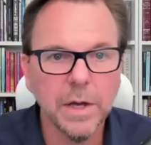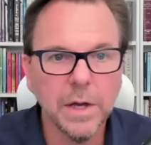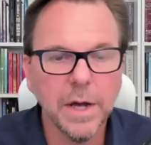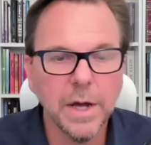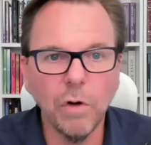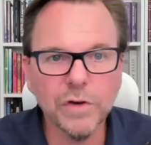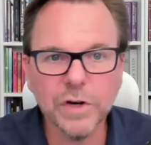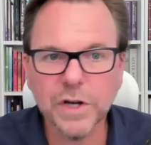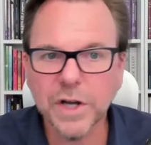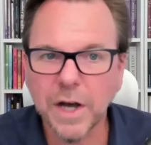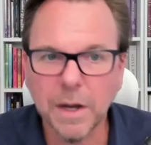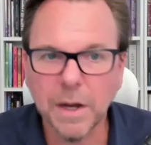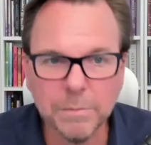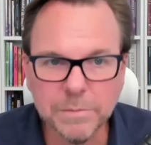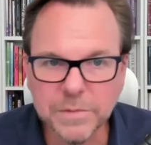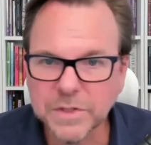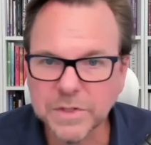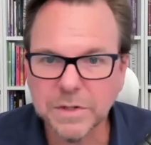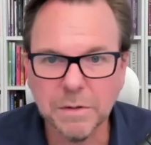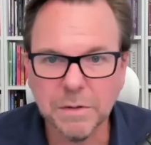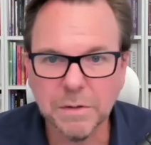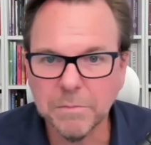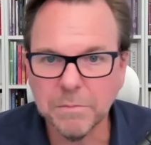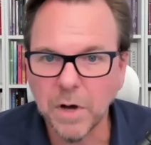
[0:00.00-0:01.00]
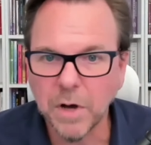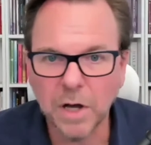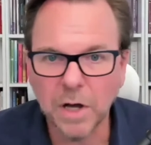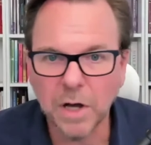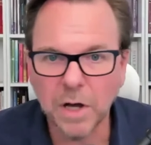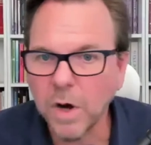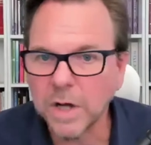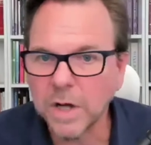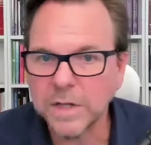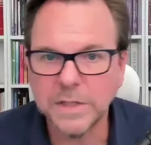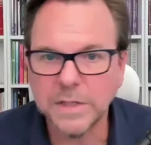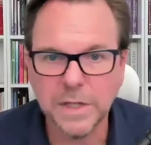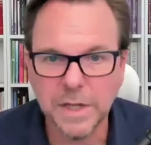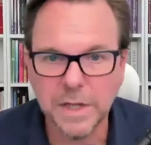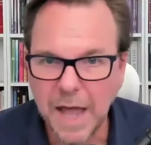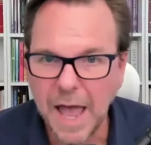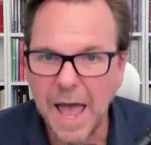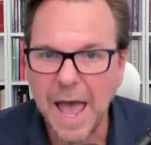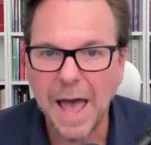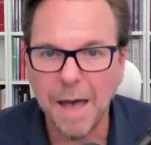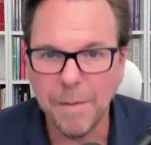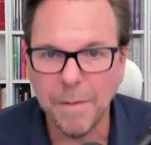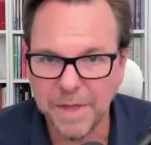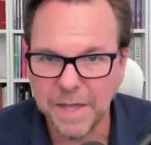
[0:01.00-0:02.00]
overcome some unwanted
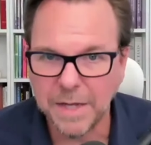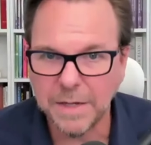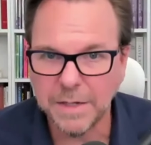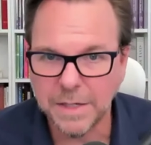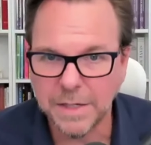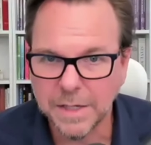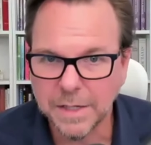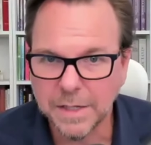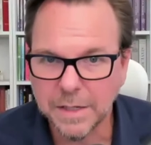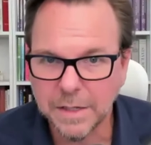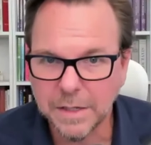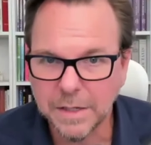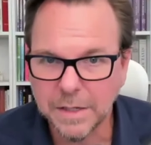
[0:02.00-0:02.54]
habit,